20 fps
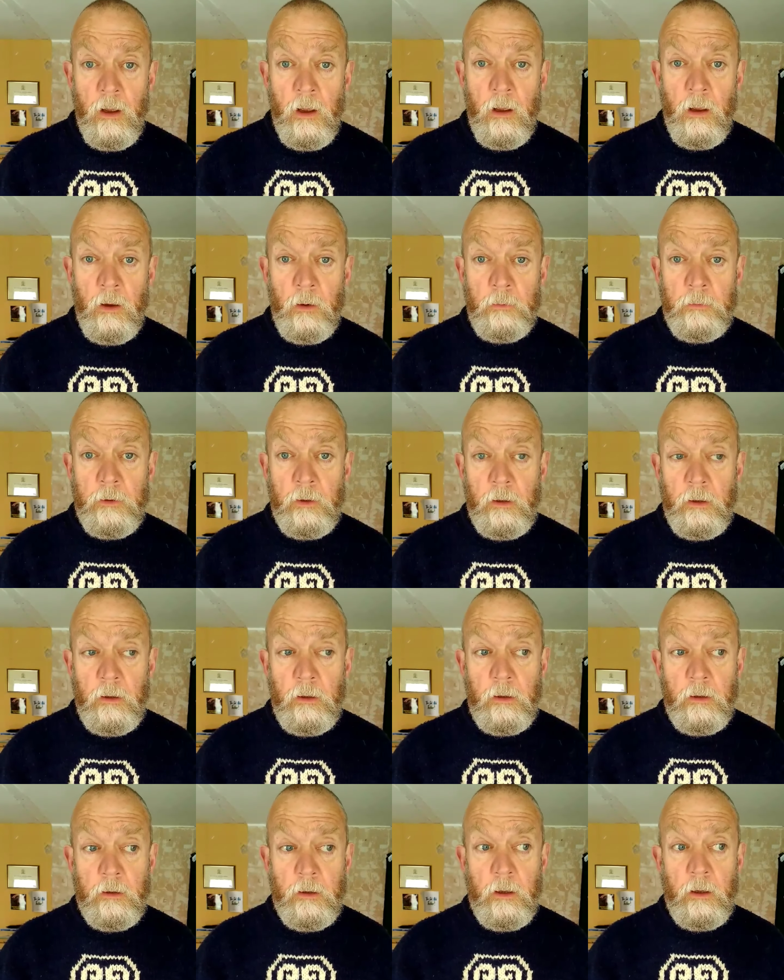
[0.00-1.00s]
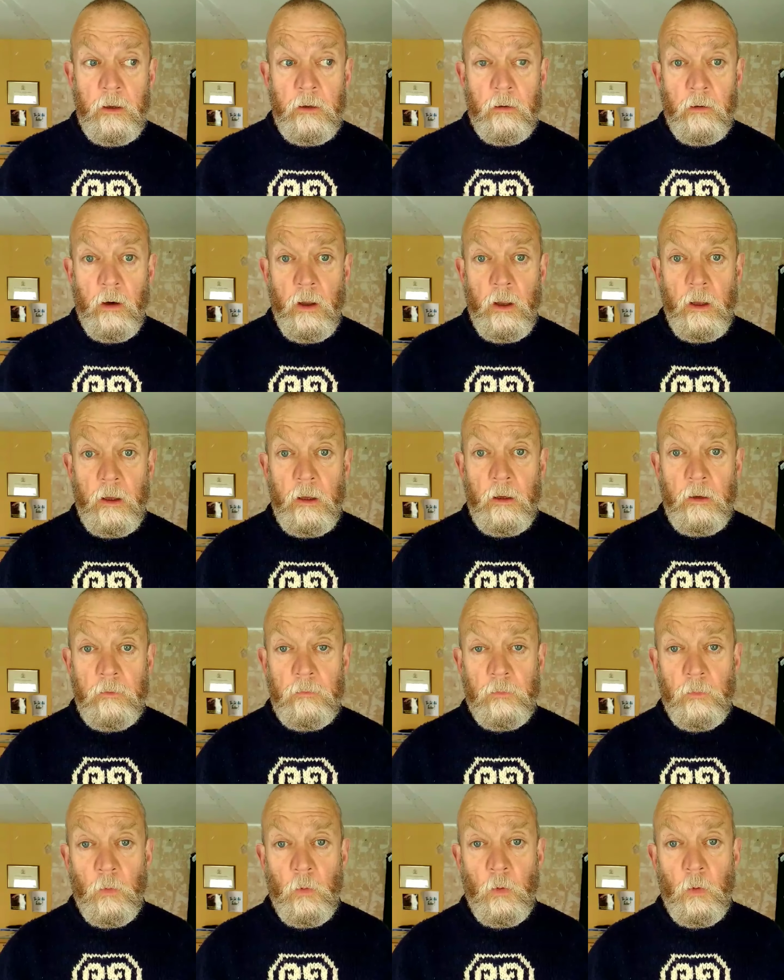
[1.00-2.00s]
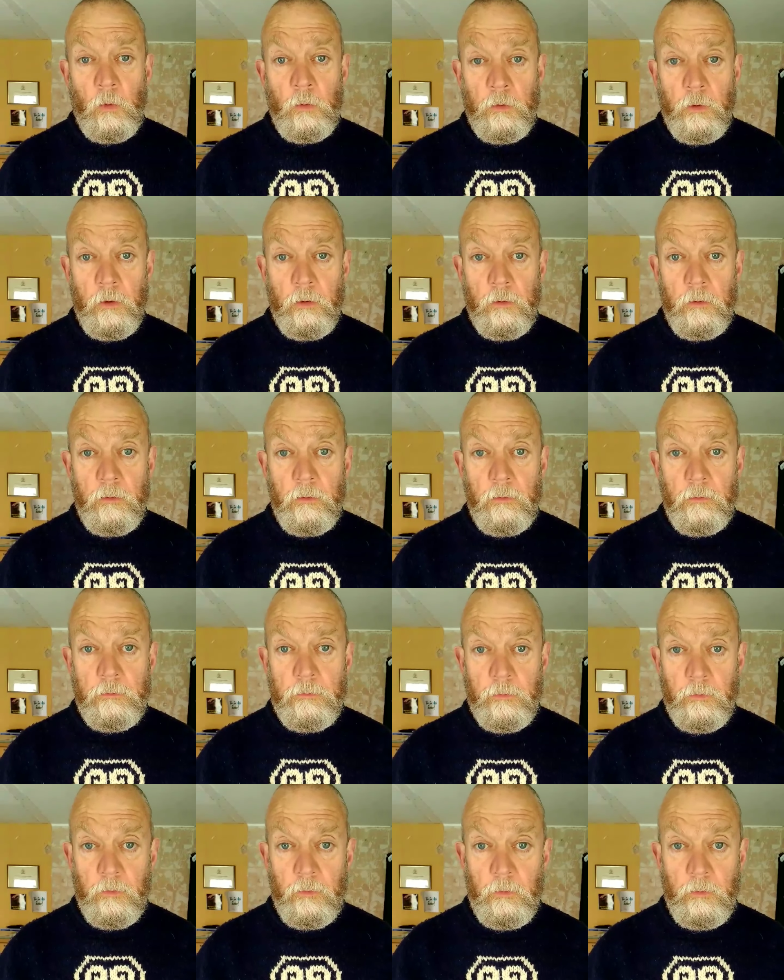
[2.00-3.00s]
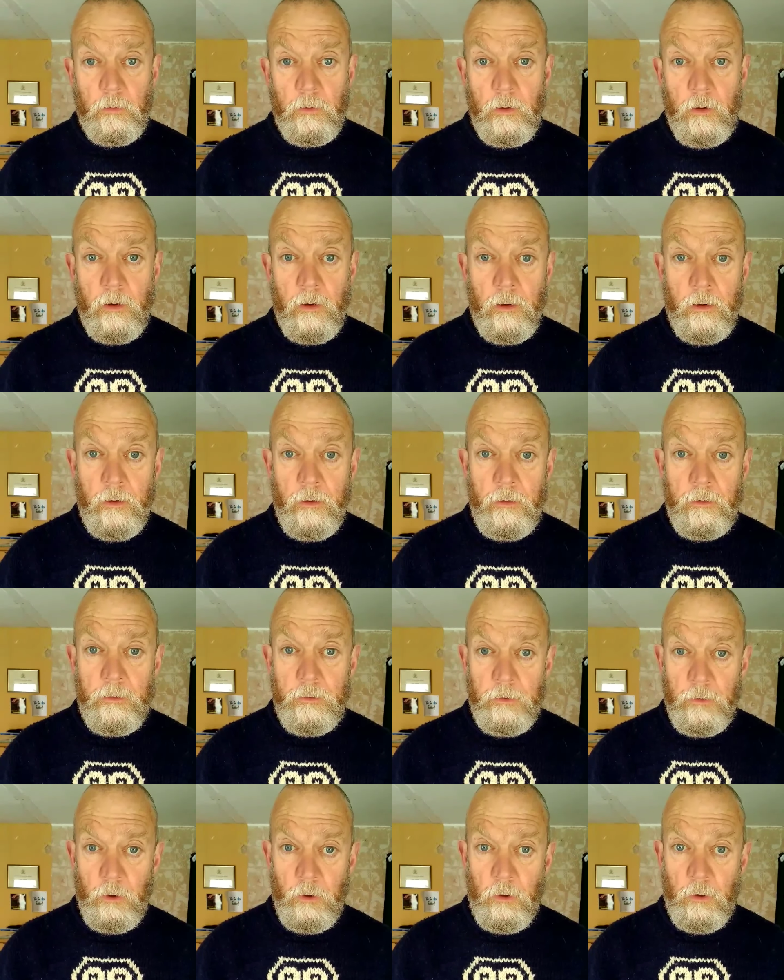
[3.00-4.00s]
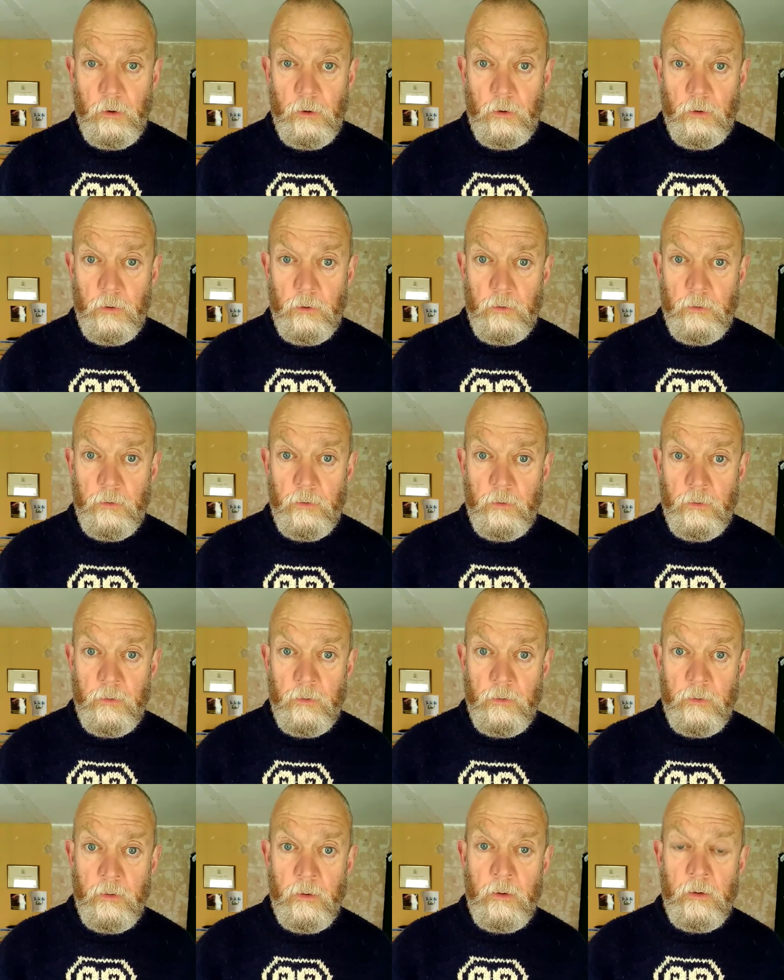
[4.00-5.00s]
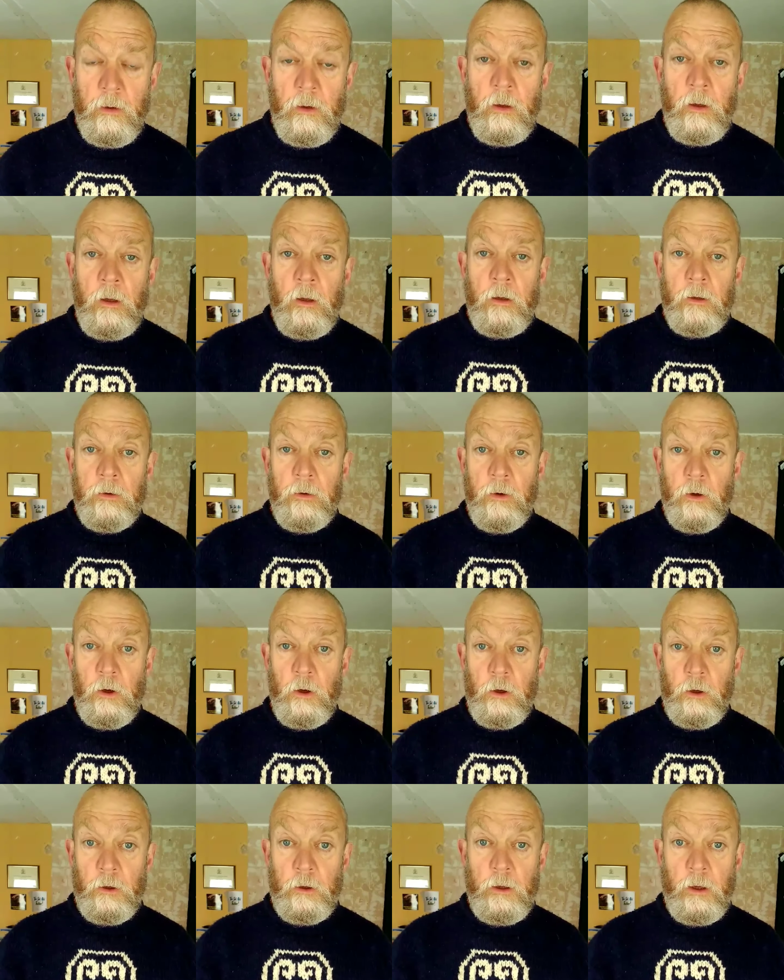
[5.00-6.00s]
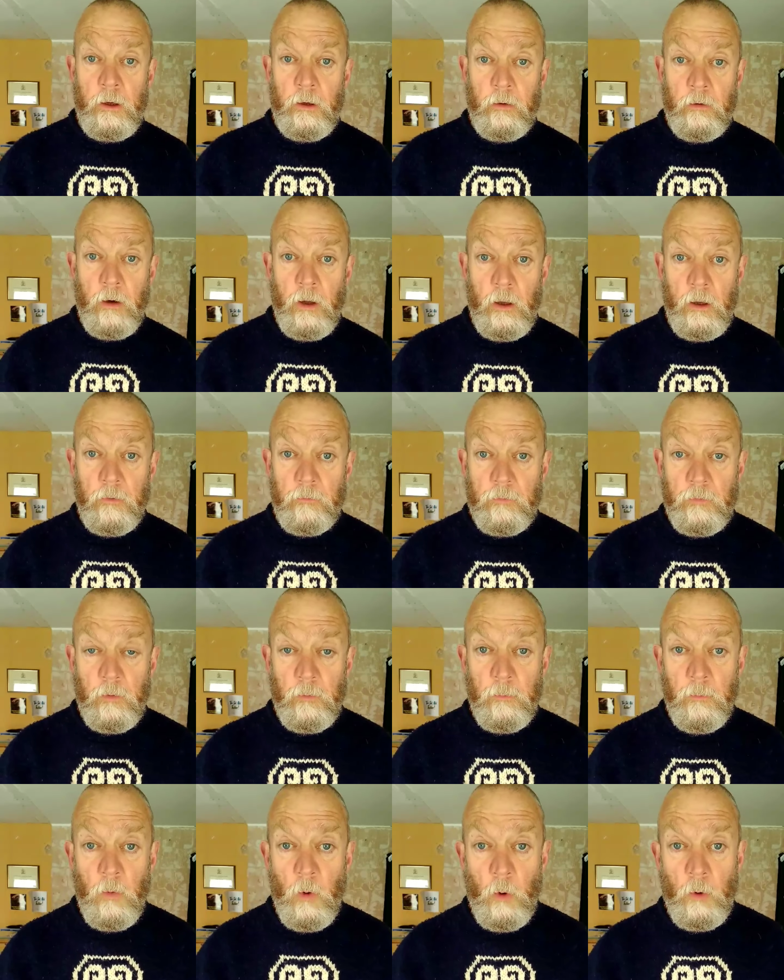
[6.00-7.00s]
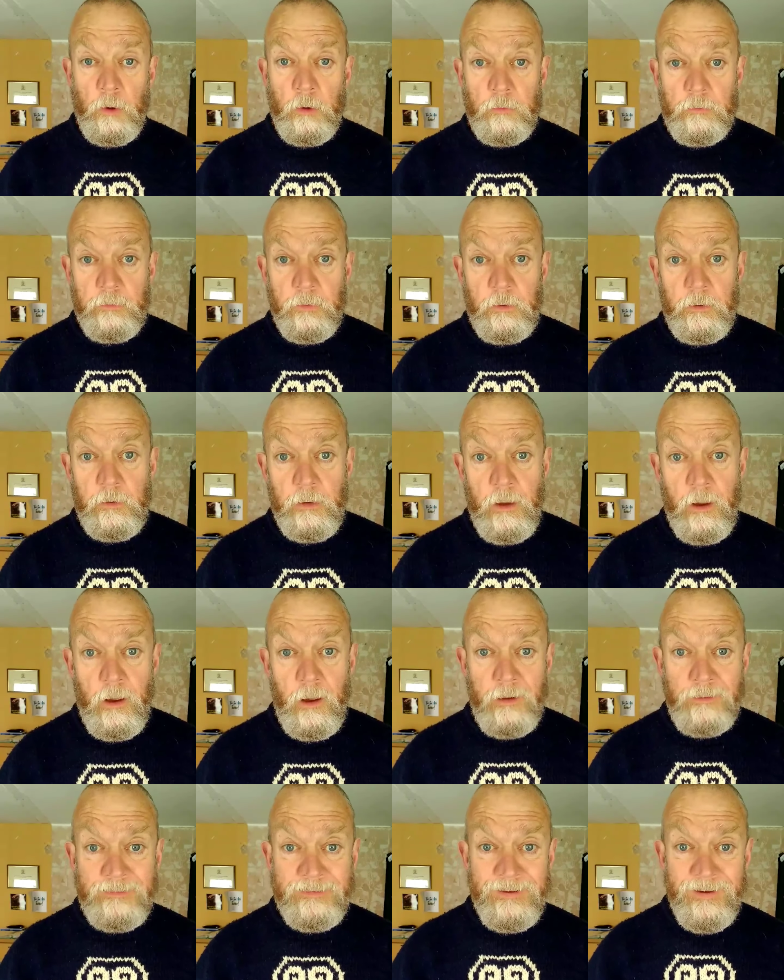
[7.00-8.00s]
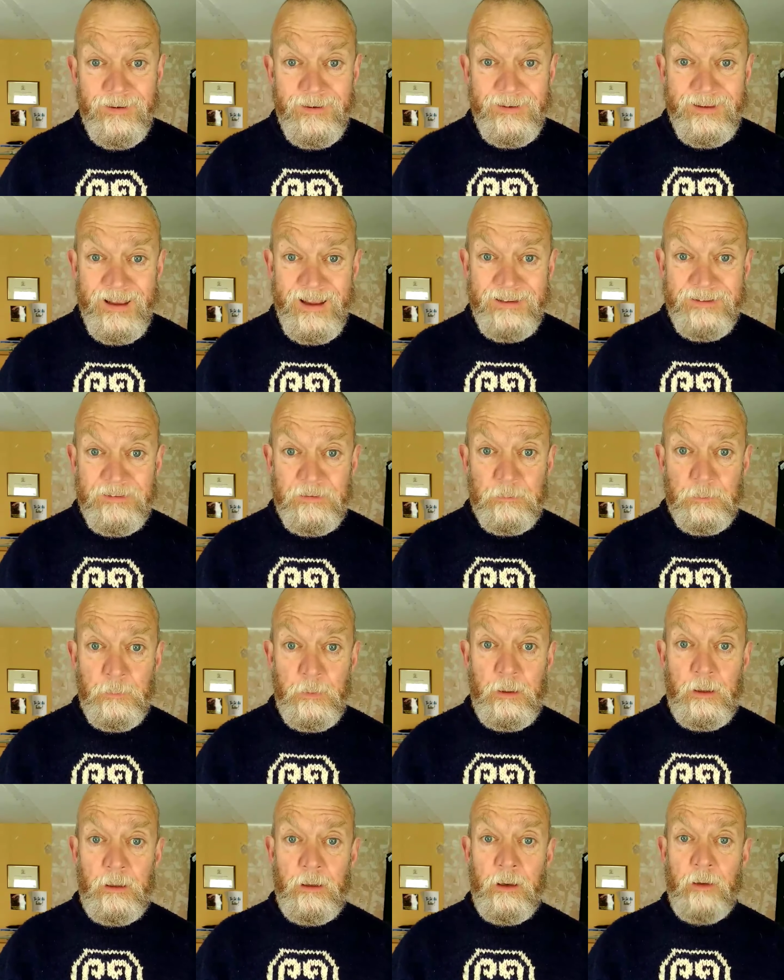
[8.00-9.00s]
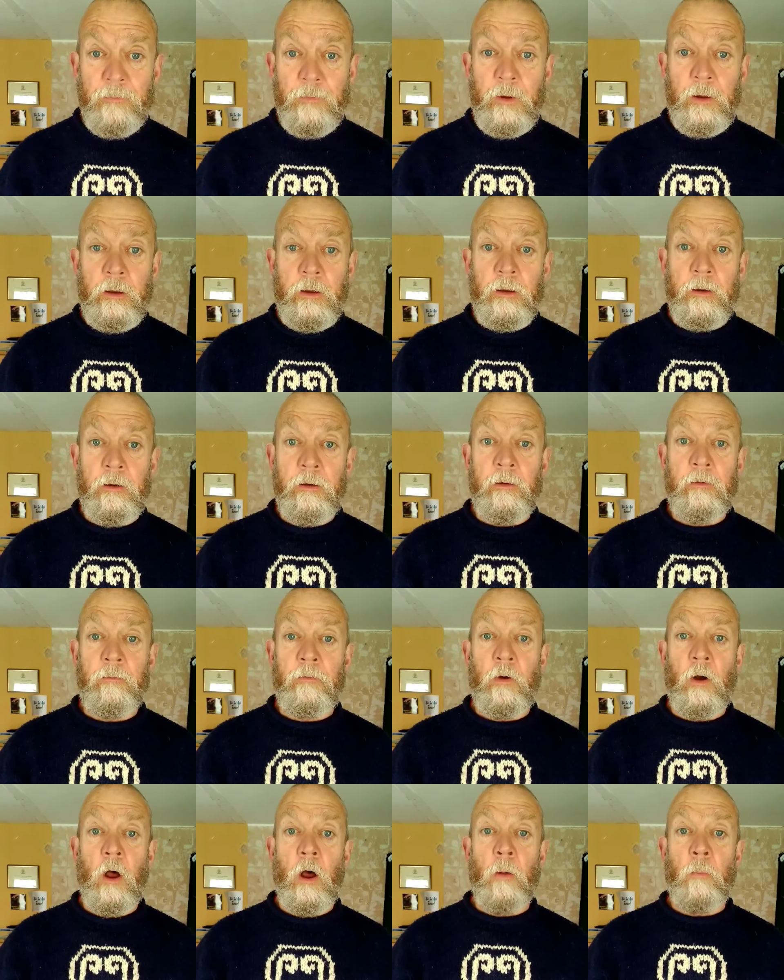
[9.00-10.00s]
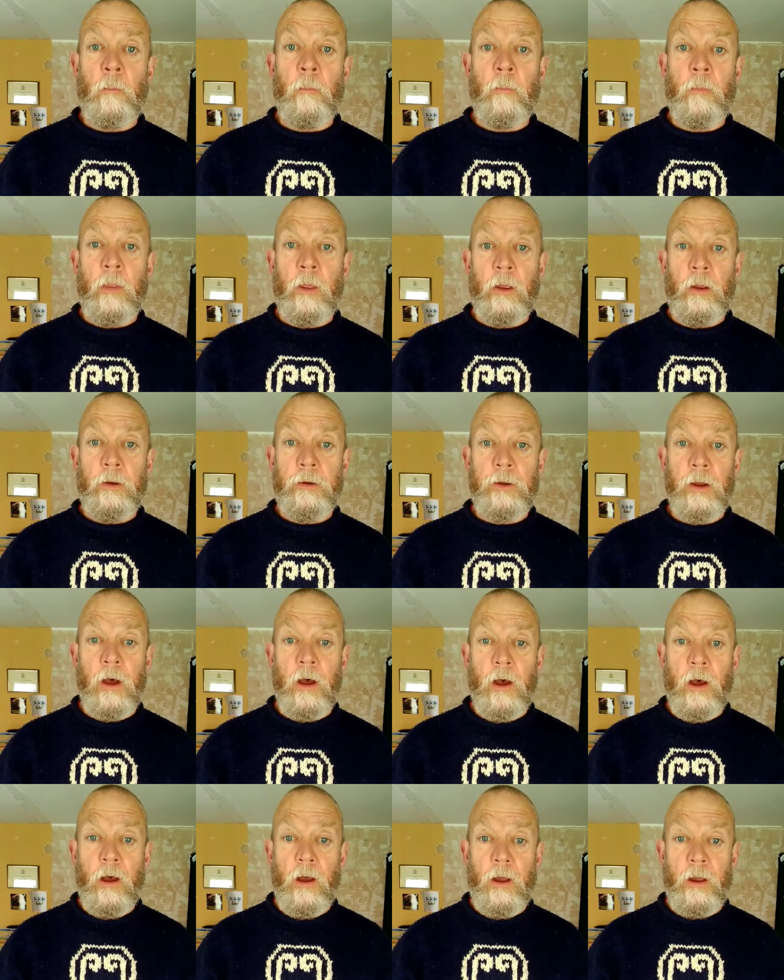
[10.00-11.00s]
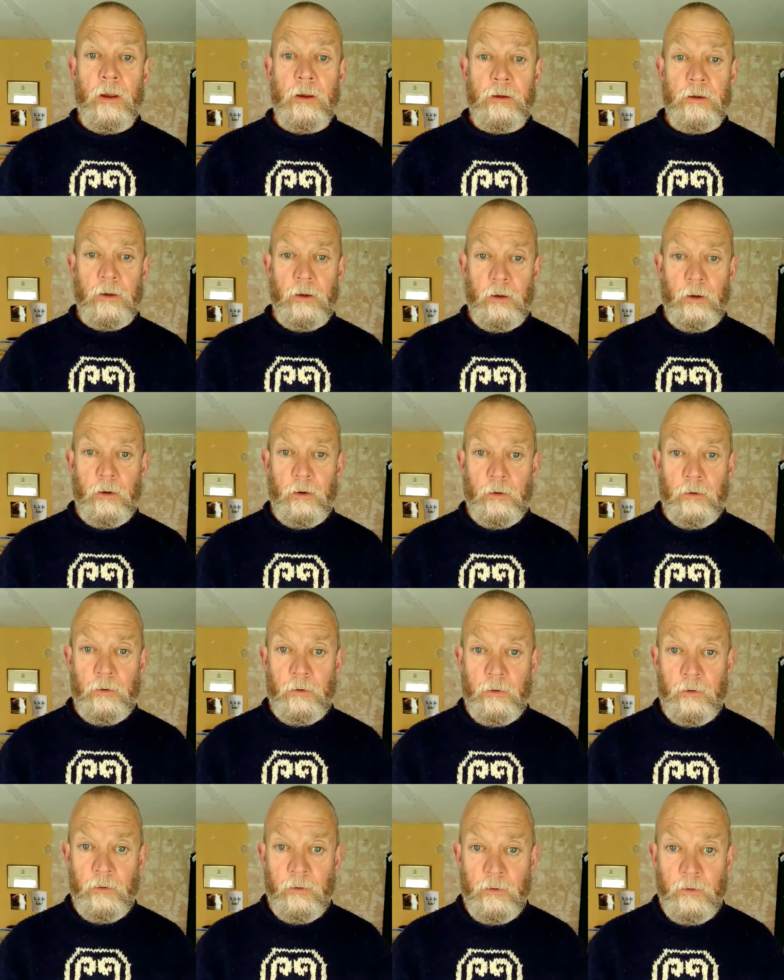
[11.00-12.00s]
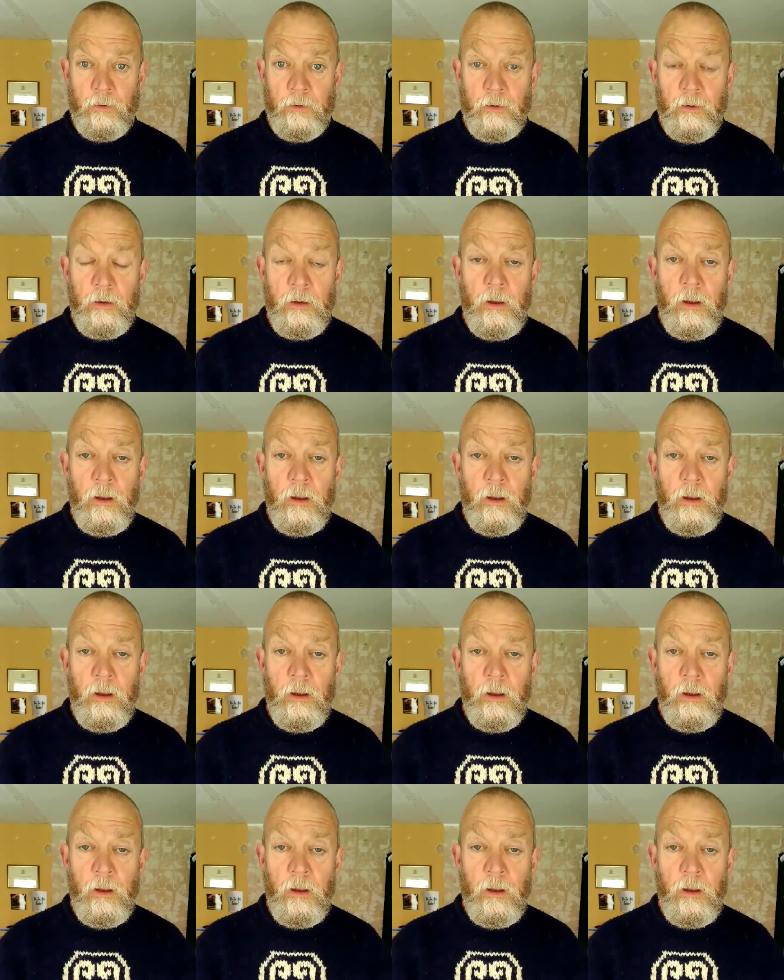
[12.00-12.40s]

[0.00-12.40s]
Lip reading: a diggin graves for you to lie in. Diggin graves from morning to night, I gets me living from the dying.